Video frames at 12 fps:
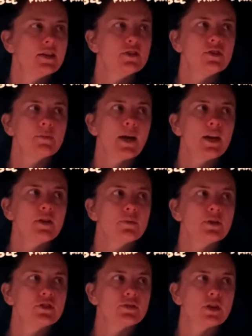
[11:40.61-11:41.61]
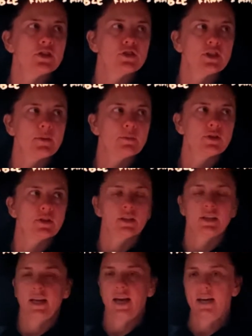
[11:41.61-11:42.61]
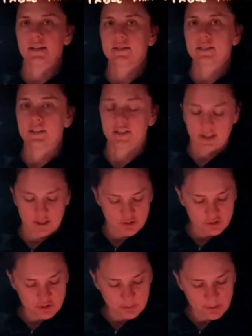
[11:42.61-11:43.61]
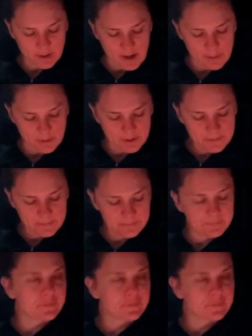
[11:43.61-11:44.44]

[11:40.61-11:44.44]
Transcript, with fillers: no matter what duration I'm looking at, into inches per hour.